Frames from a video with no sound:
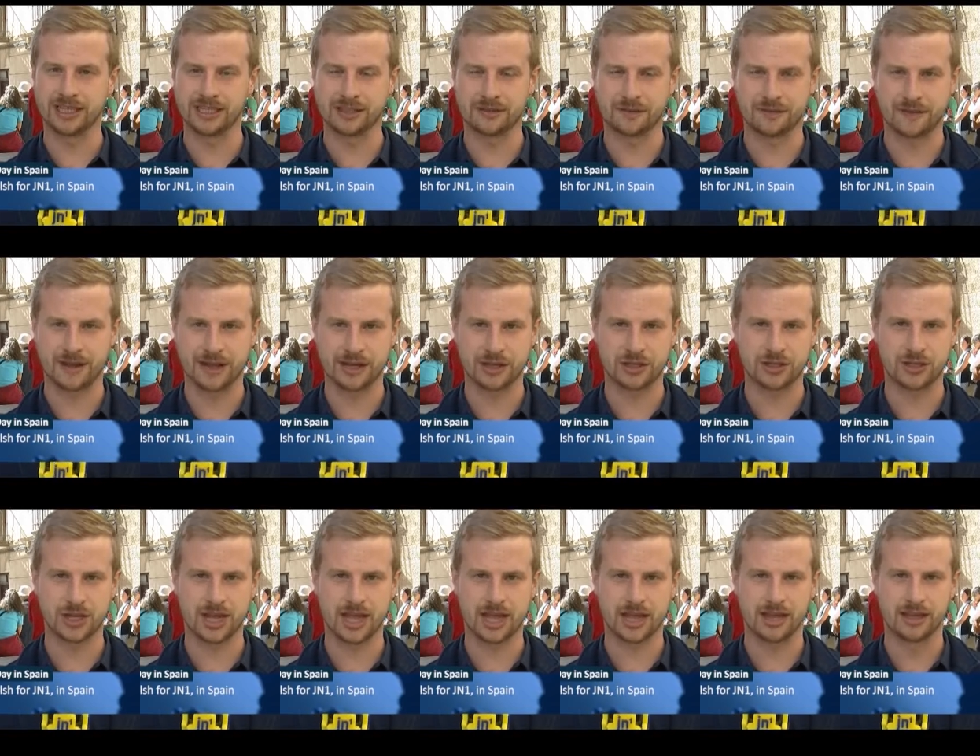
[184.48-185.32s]
than its fair
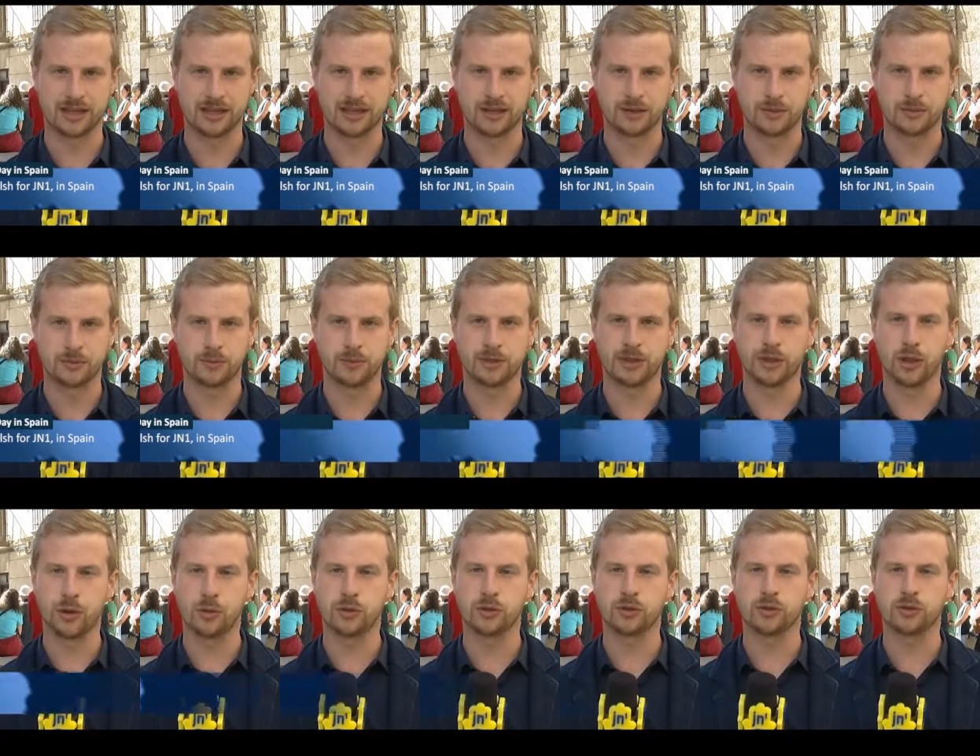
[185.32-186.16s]
share, with
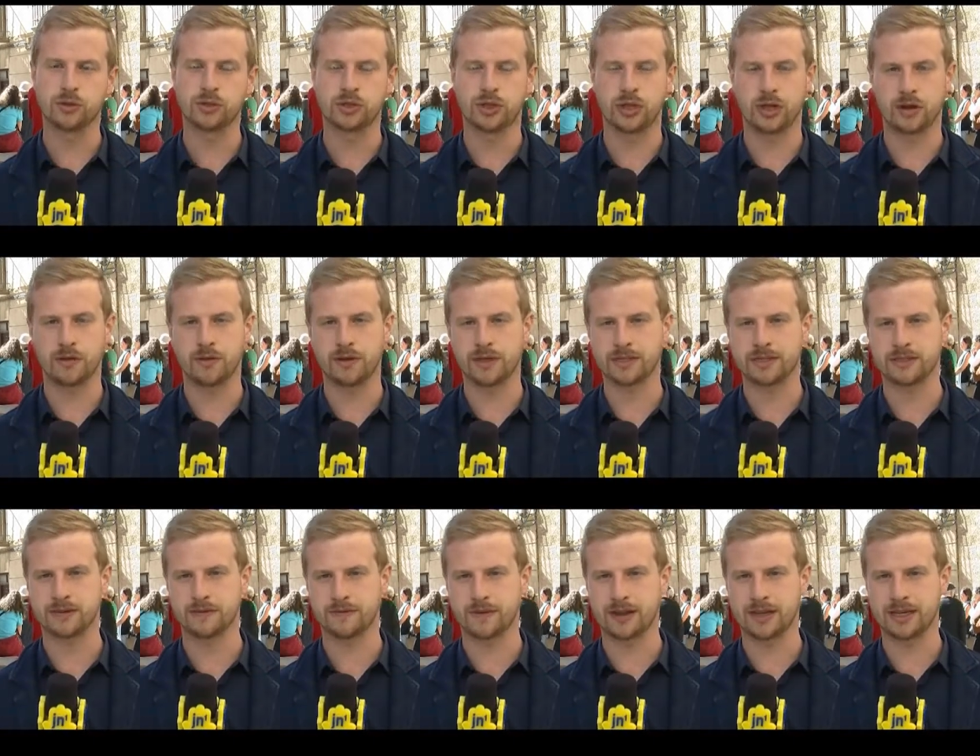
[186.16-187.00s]
locals
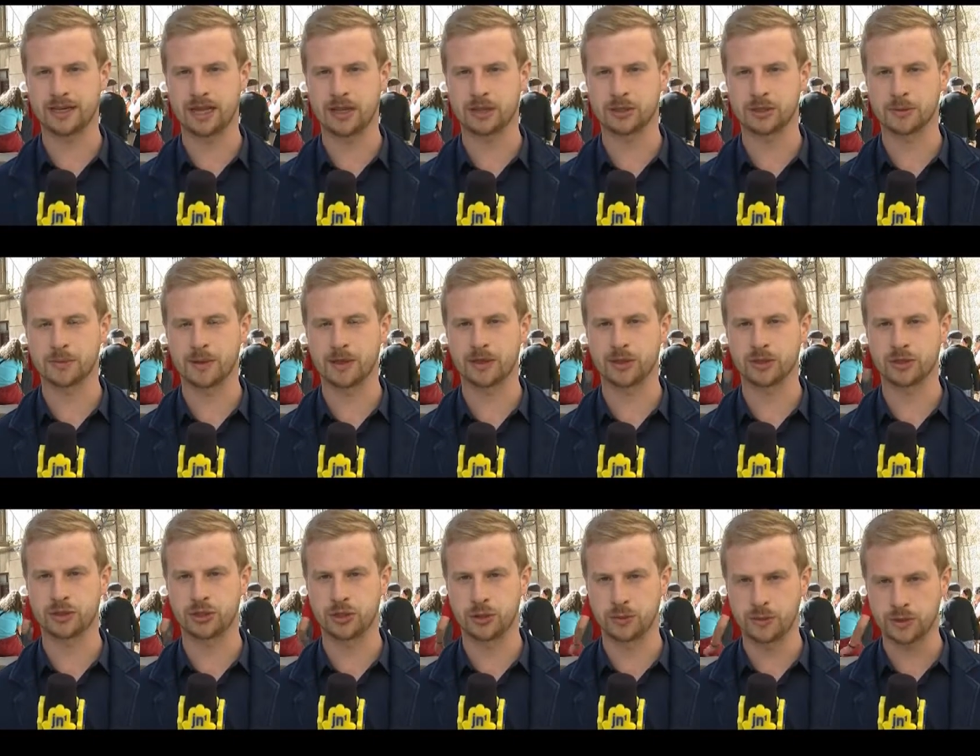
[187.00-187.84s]
curious to find out about
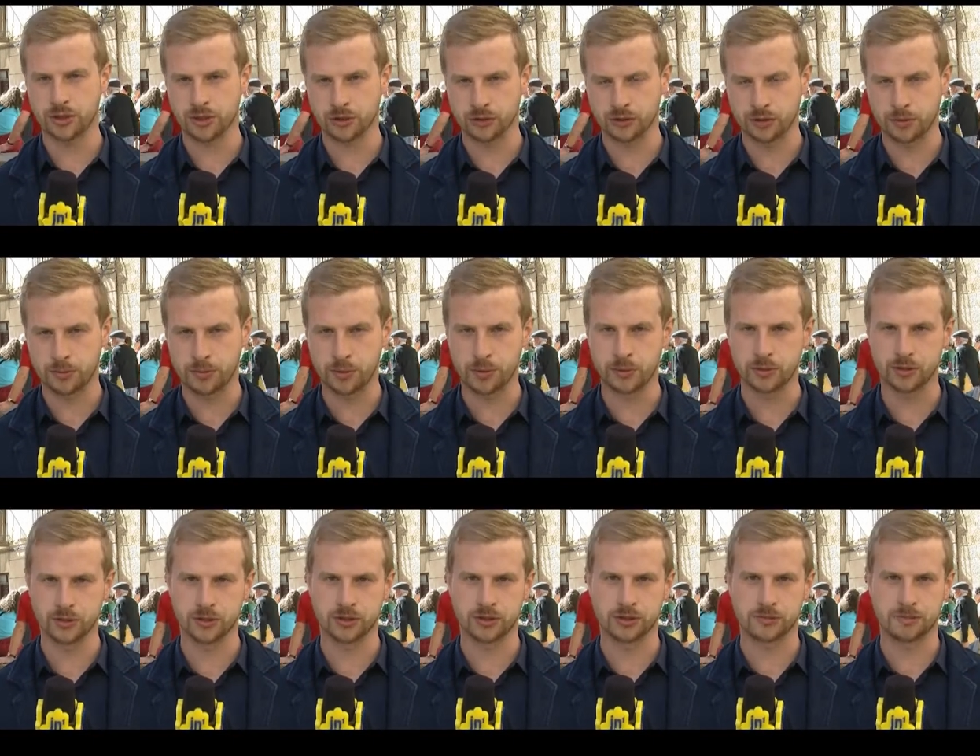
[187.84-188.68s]
the Jewish
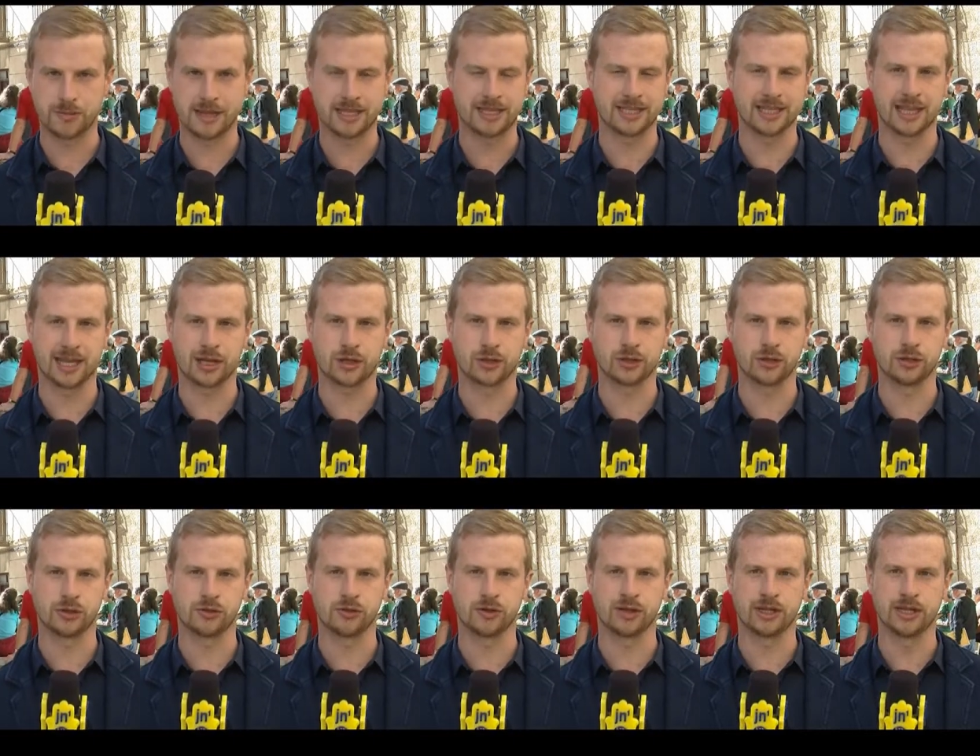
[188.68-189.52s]
contributions made to their
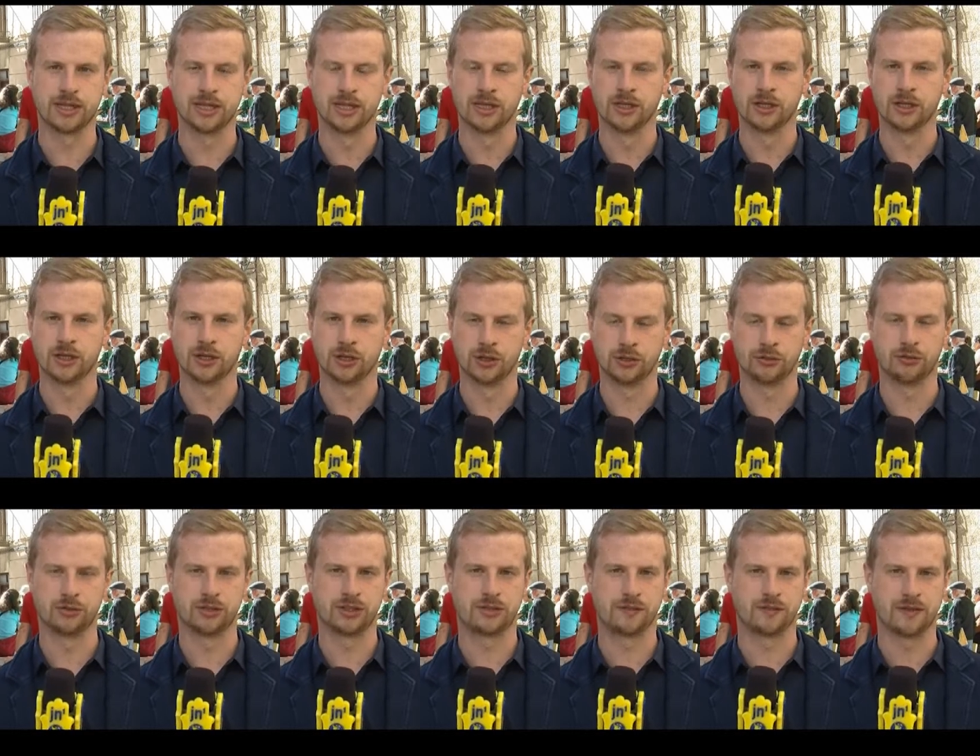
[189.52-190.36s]
country
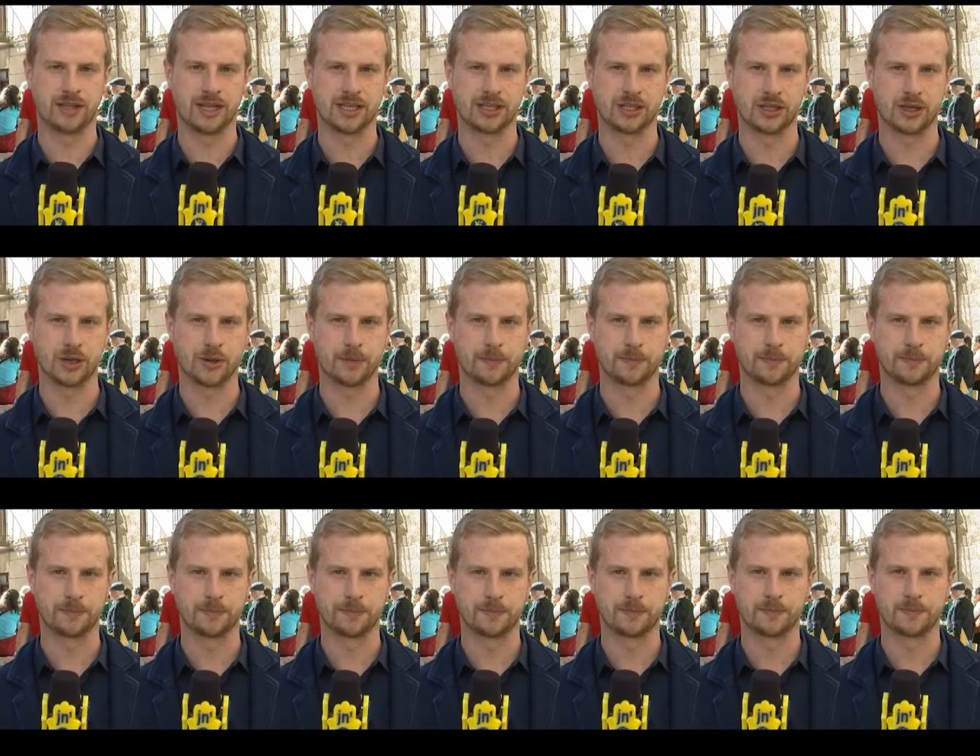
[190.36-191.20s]
hundreds of years ago.
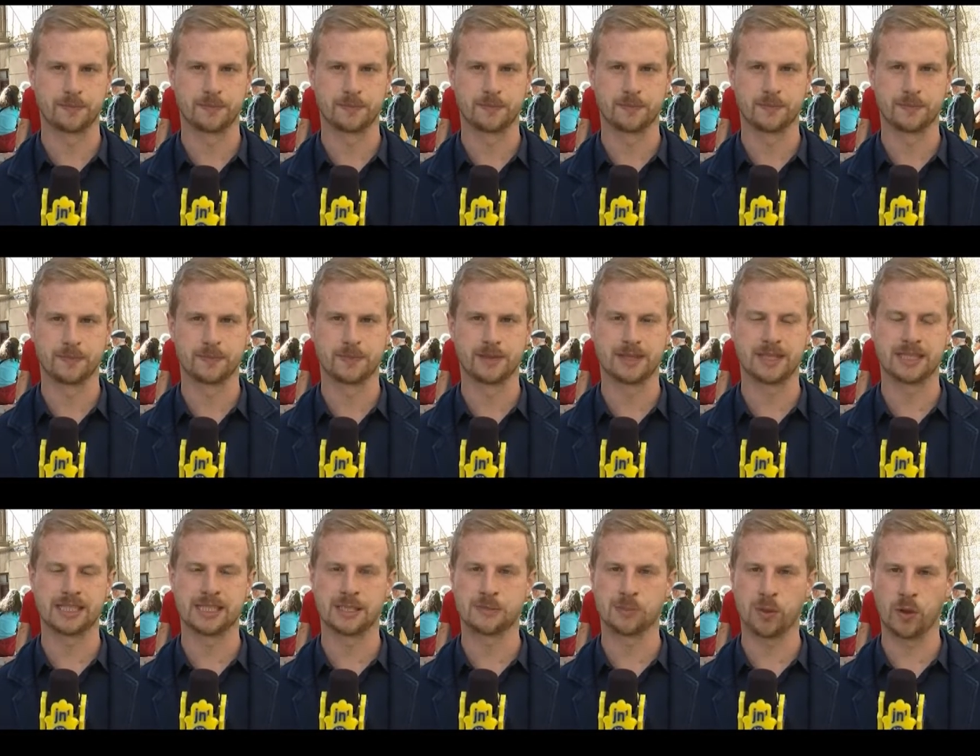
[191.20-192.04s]

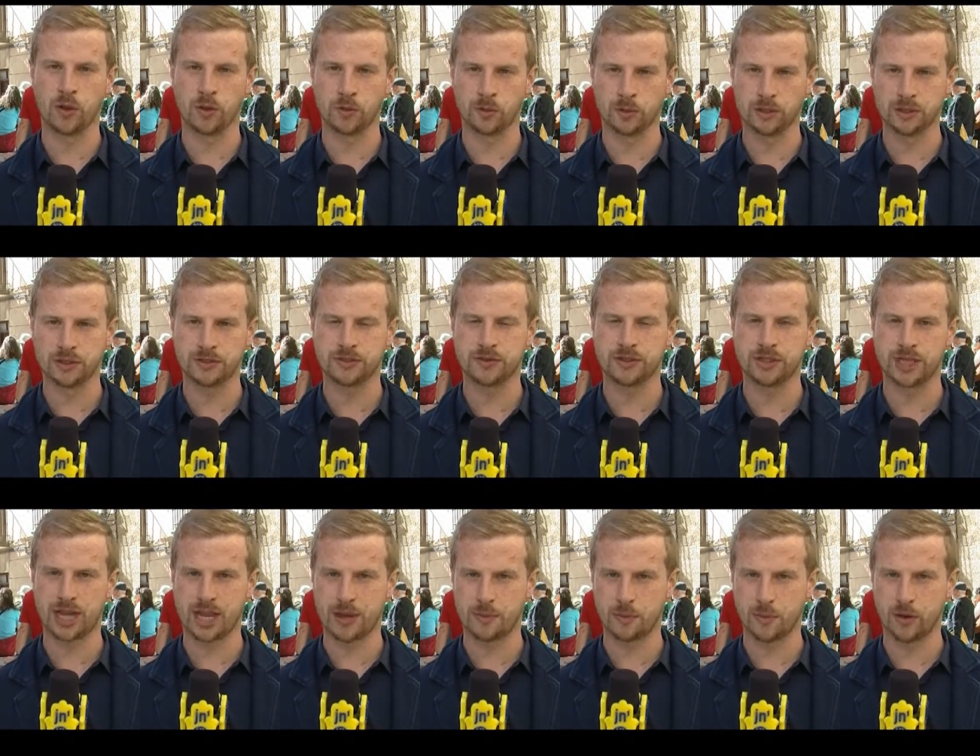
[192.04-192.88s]
This is Paul Walsh for
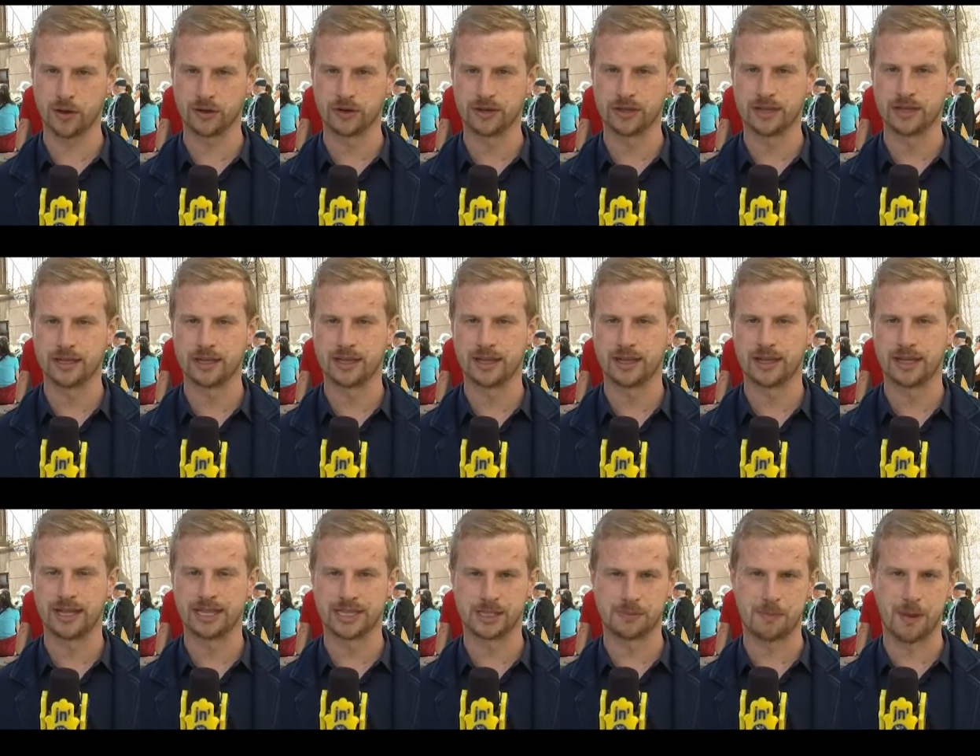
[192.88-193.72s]
JN1
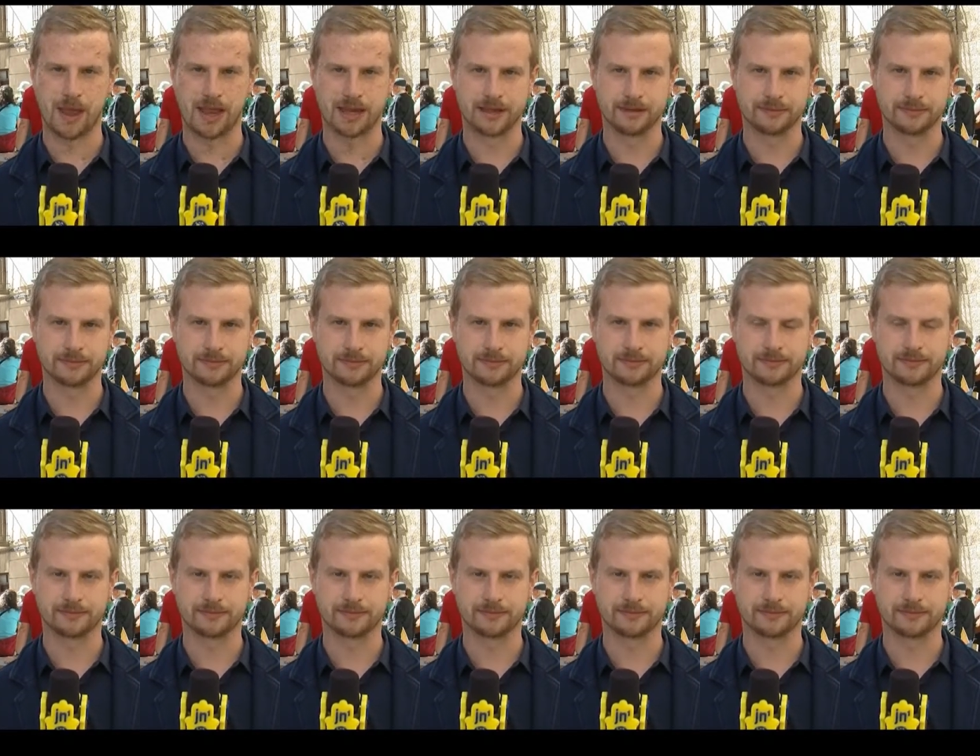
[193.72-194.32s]
in Spain.